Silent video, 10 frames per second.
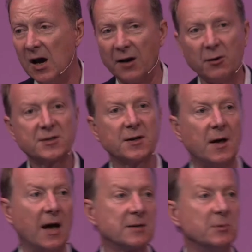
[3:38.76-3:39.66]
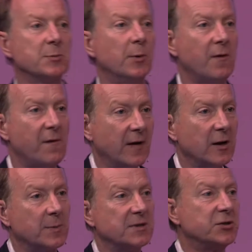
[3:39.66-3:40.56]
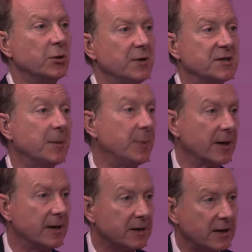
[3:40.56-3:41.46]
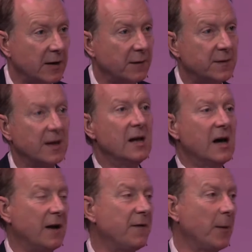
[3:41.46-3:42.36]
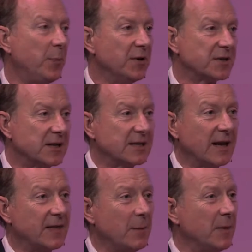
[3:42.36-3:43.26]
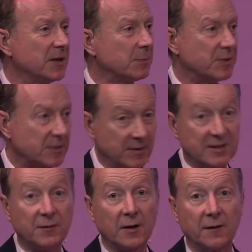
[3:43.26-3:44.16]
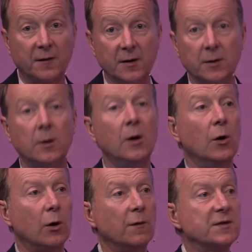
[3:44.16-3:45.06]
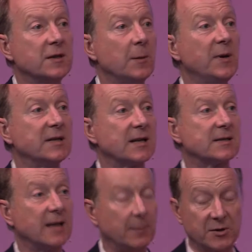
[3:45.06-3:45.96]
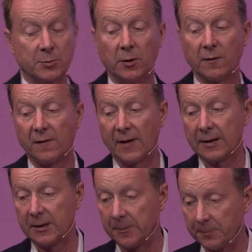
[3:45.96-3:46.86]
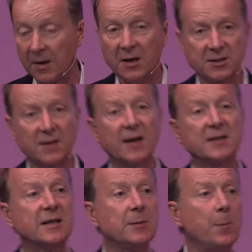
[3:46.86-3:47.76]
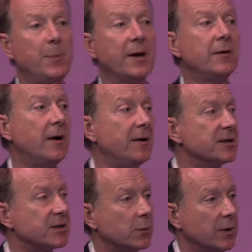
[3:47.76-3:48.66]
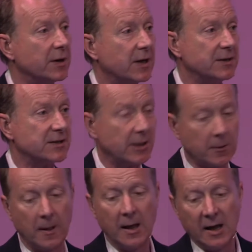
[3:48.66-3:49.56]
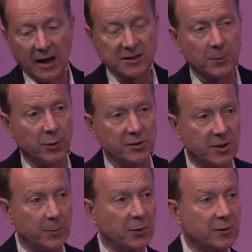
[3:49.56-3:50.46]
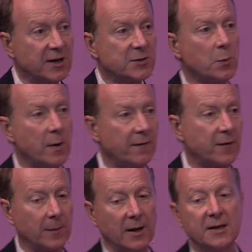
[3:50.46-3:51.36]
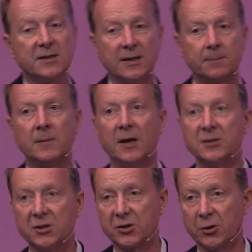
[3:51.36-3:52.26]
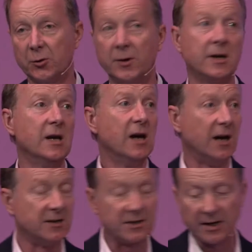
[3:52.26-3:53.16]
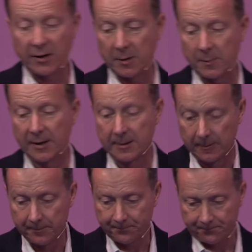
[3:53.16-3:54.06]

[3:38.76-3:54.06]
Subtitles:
And also it has much more of a value because jewelry is typically a gift. And if that person has had that made specifically for you, all of a sudden the piece has that much more of a value. So that seemed a better area to work in. So as the project progressed, we went from lighting into jewelry and into direct metal.